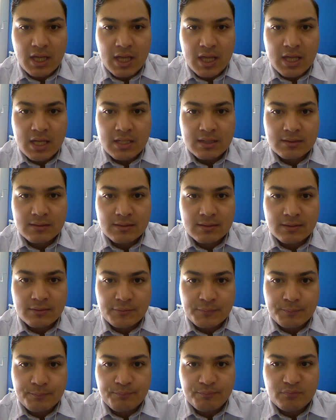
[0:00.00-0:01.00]
And
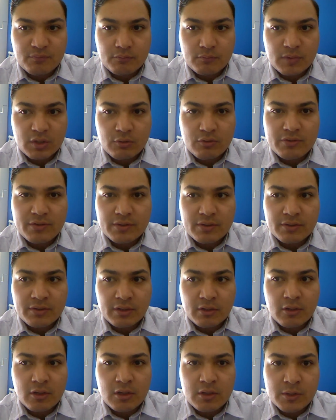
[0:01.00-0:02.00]
also the
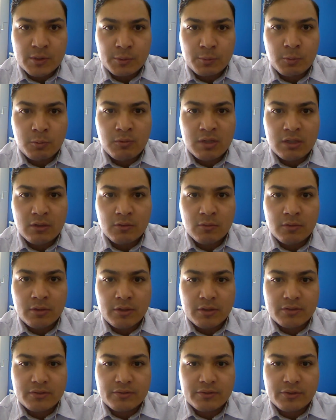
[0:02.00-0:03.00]
goals were well
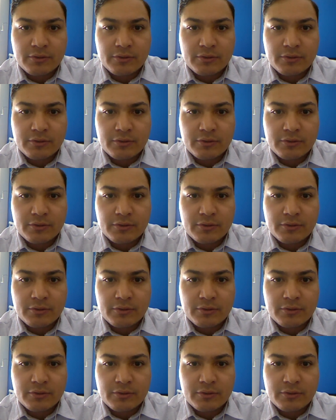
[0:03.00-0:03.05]
worked